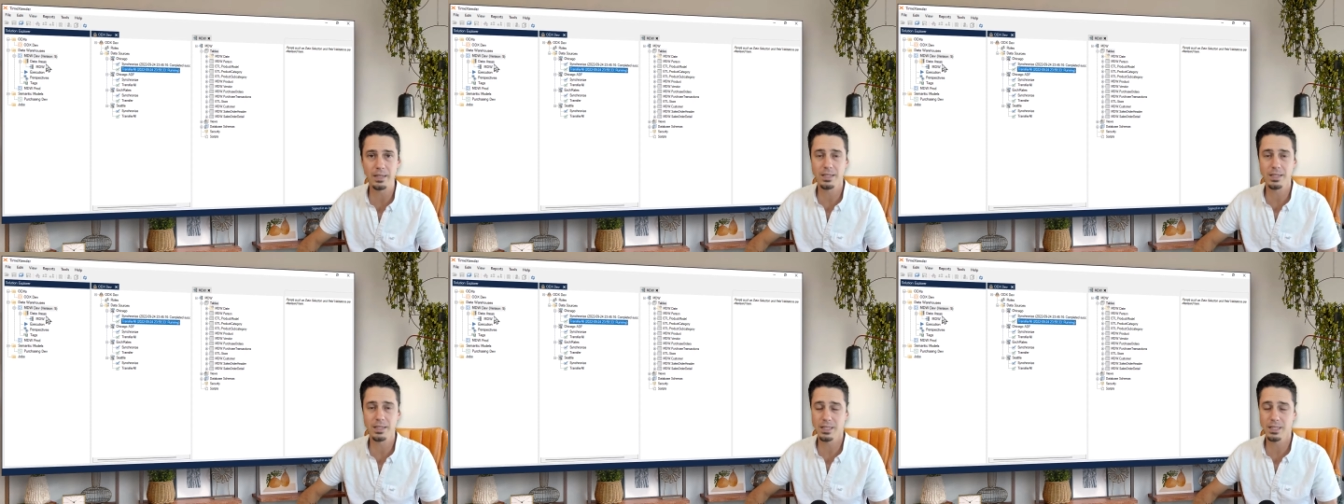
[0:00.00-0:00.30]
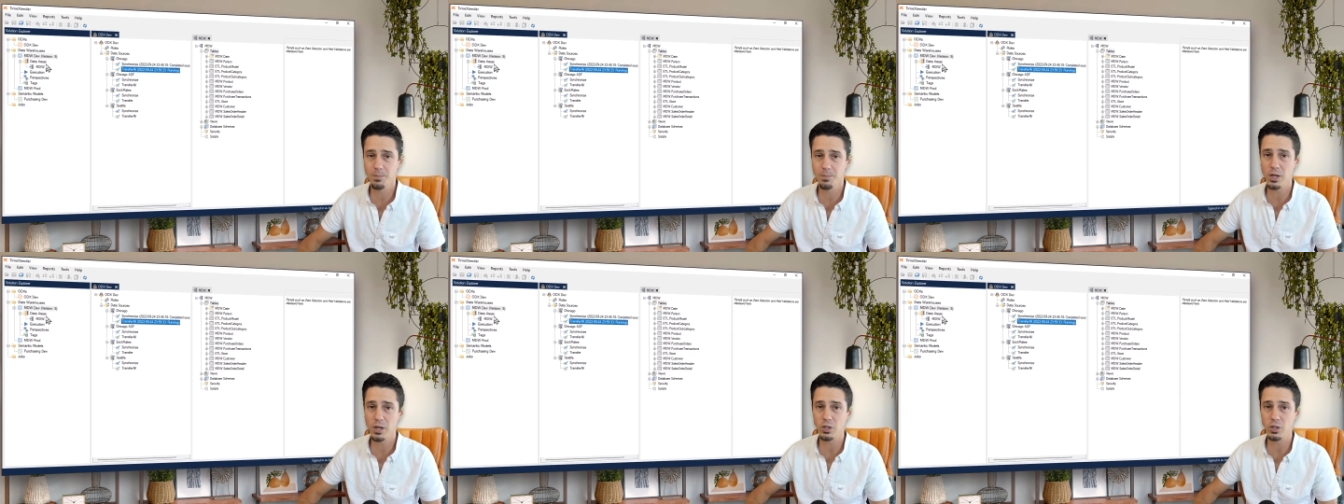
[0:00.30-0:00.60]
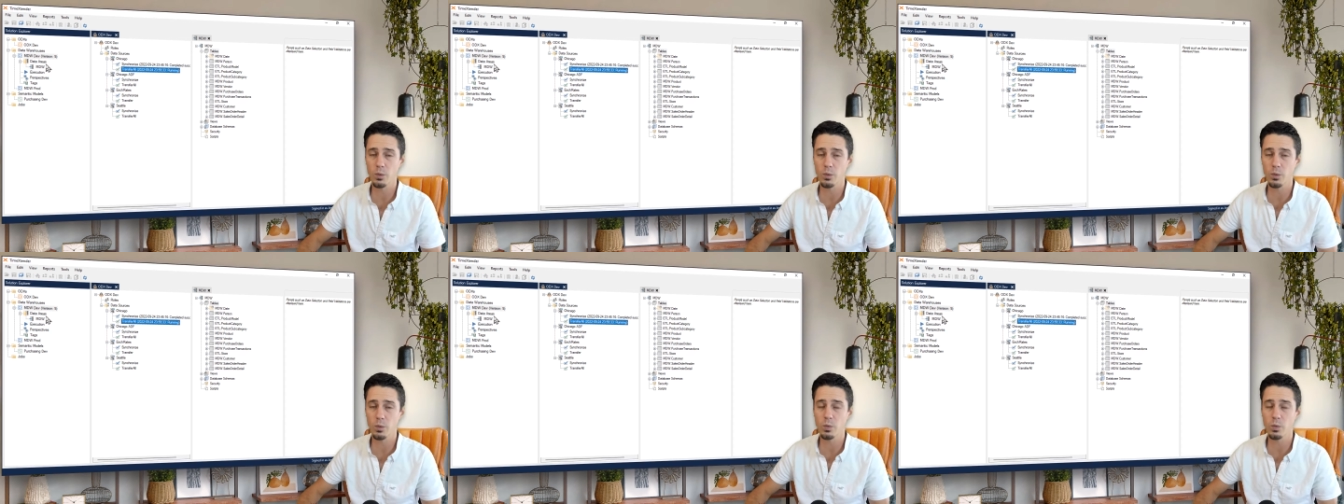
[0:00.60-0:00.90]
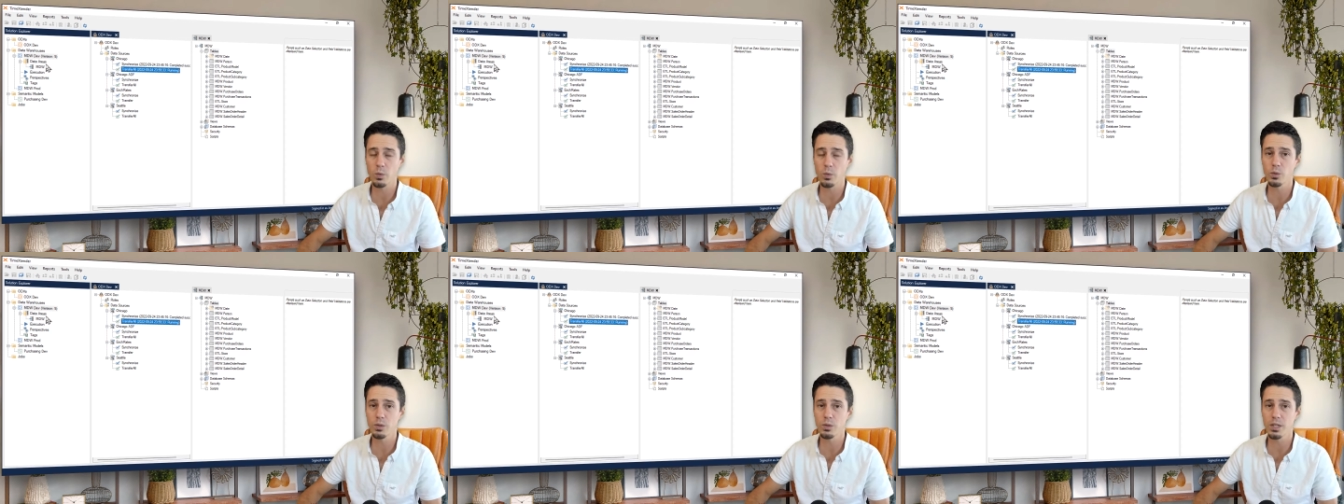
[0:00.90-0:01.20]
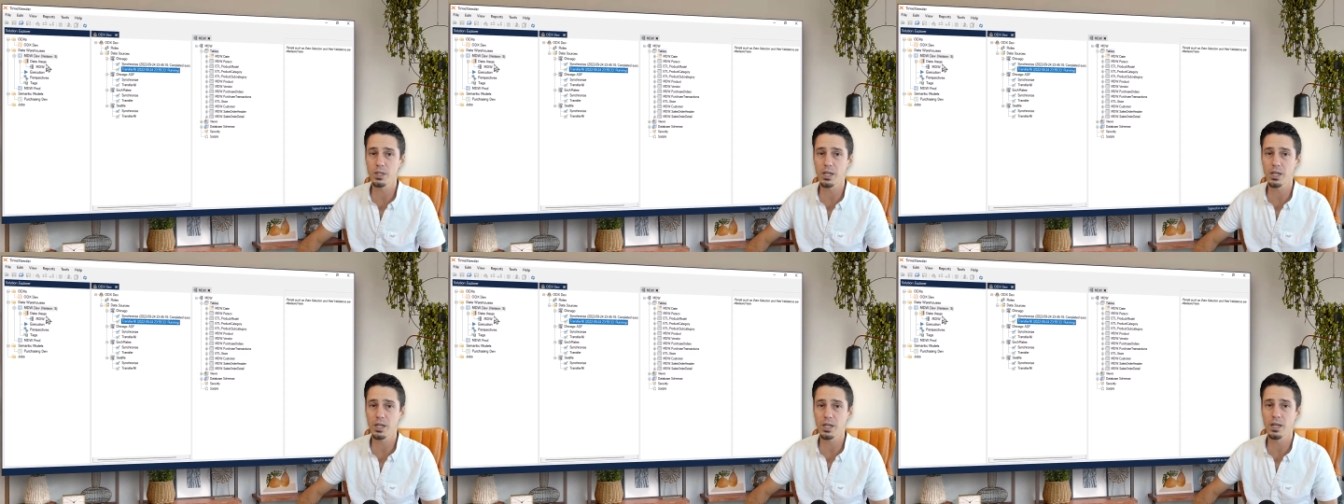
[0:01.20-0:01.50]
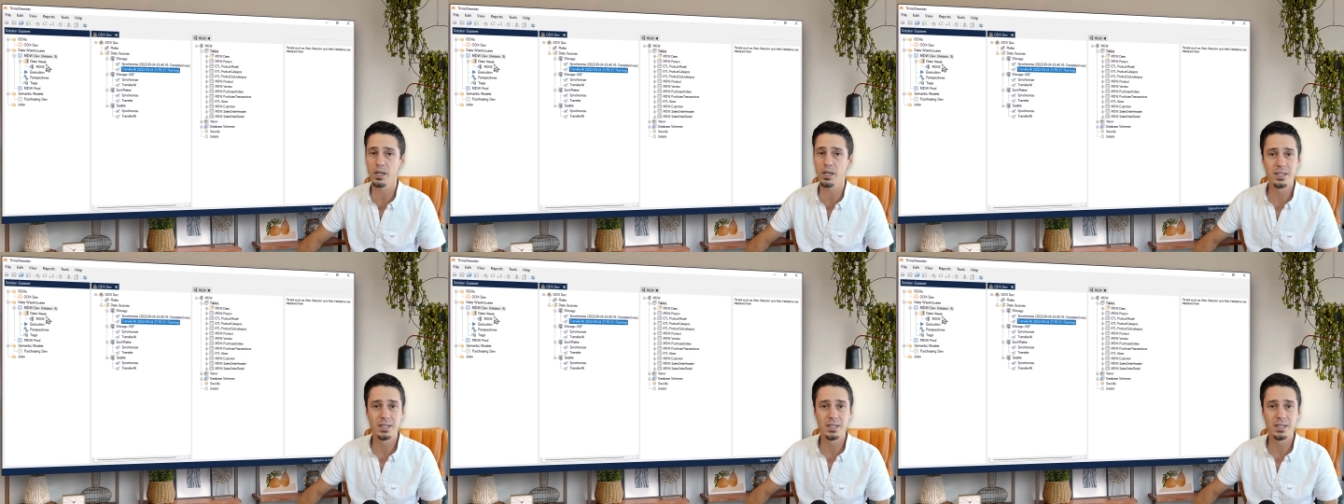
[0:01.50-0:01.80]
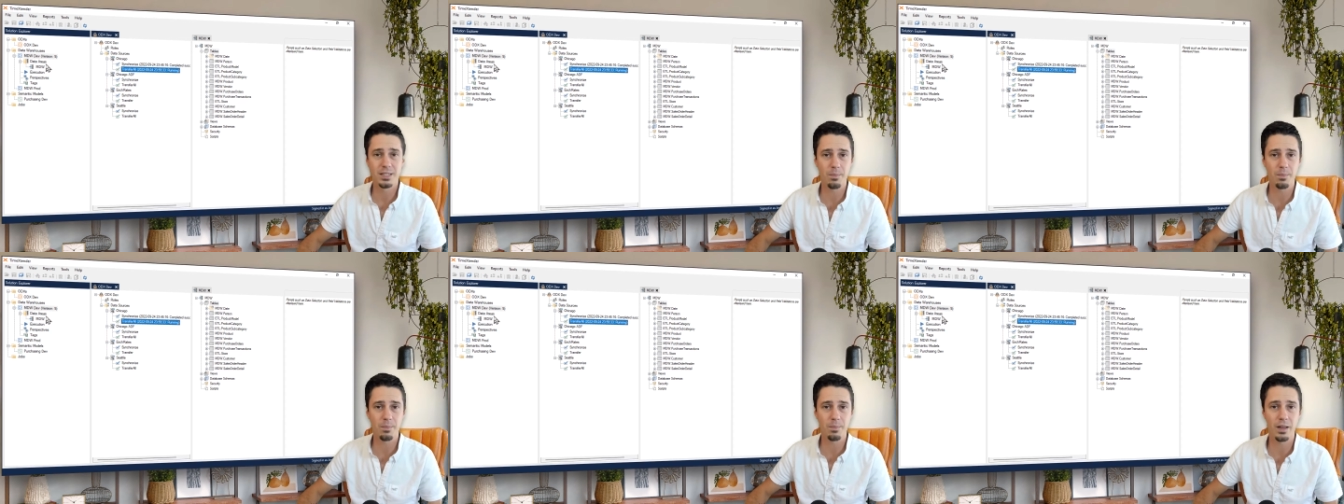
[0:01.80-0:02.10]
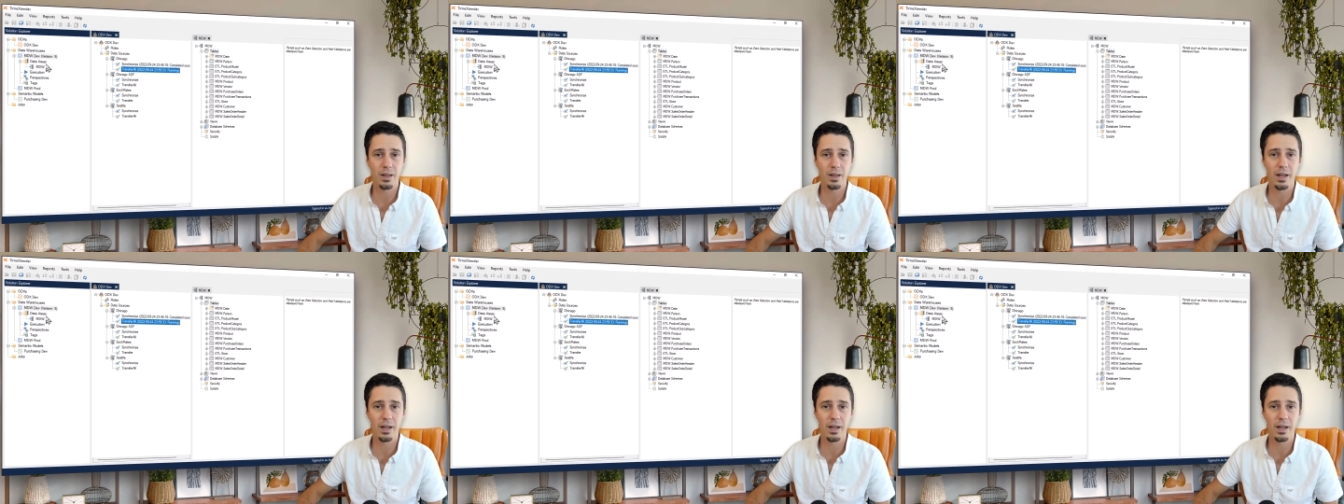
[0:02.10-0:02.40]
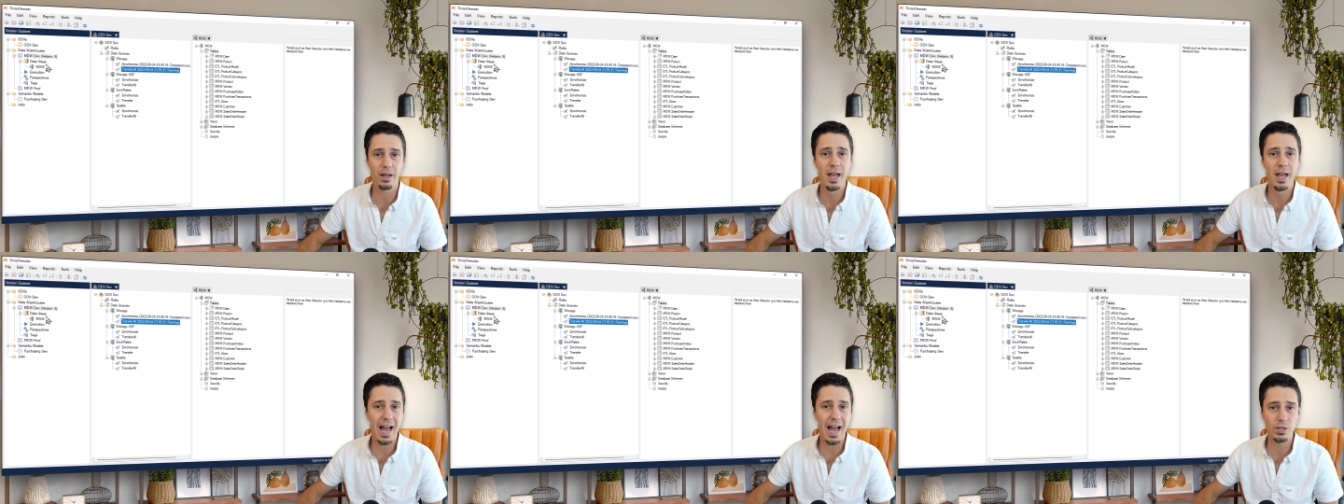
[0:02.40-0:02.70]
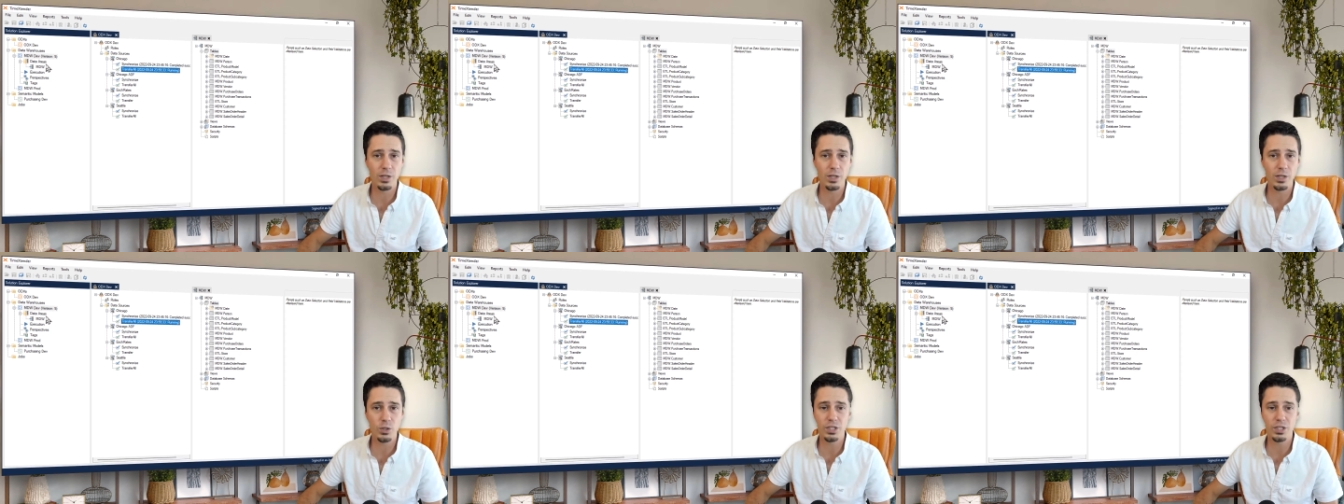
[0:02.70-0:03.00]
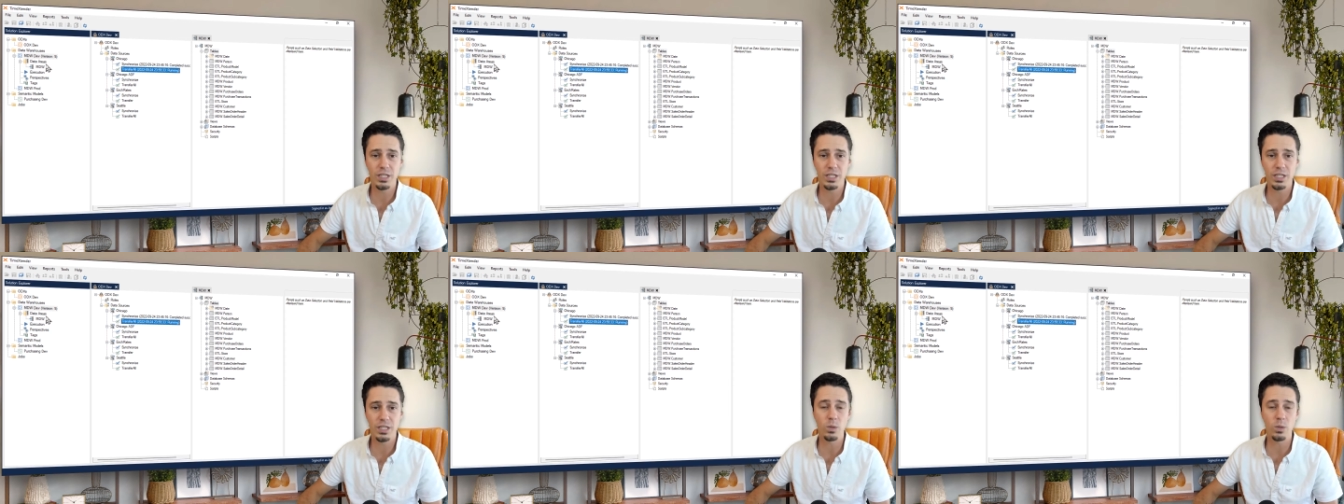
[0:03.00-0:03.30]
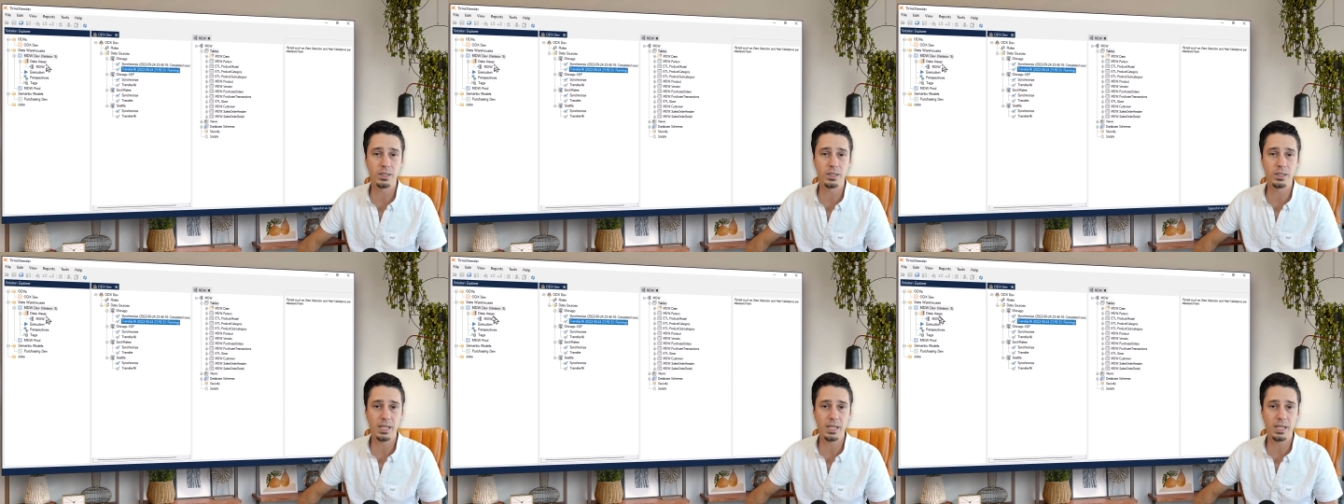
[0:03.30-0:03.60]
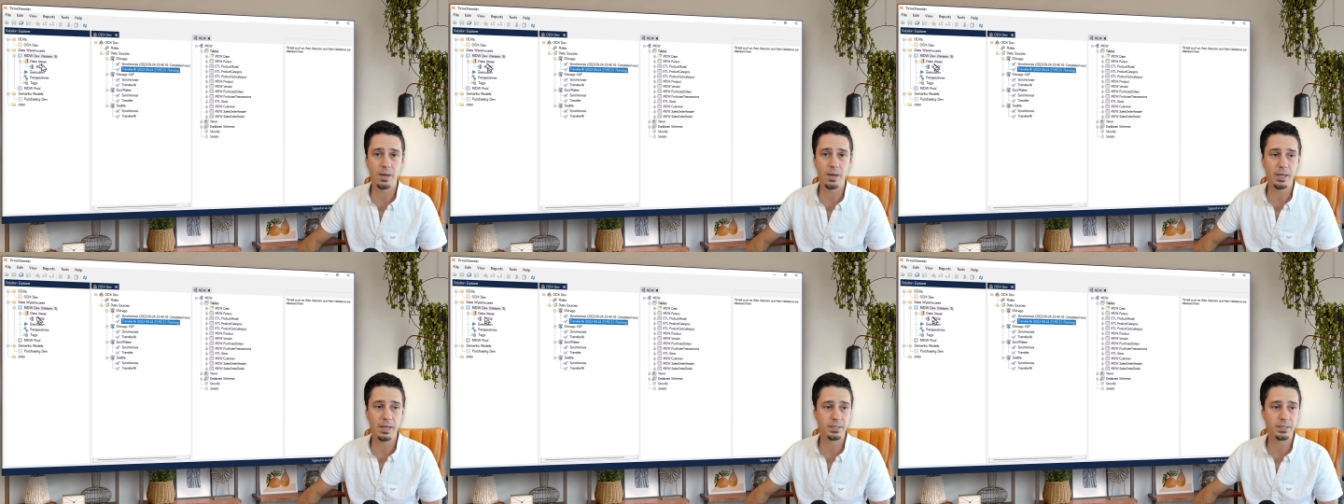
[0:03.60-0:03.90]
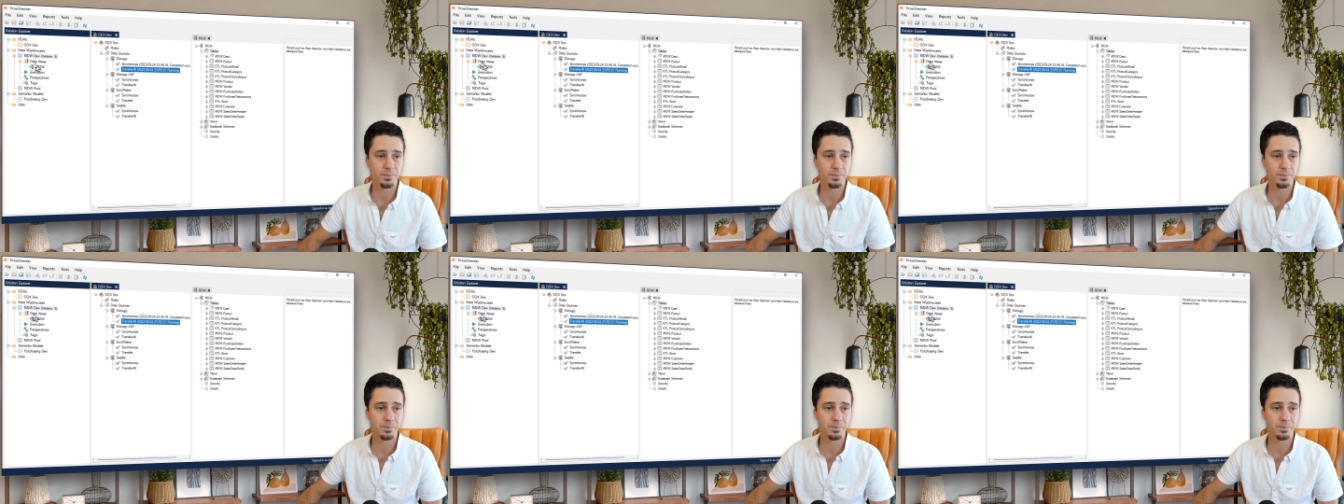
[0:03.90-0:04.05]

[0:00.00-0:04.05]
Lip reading: especially when you're using something like Azure SQL database.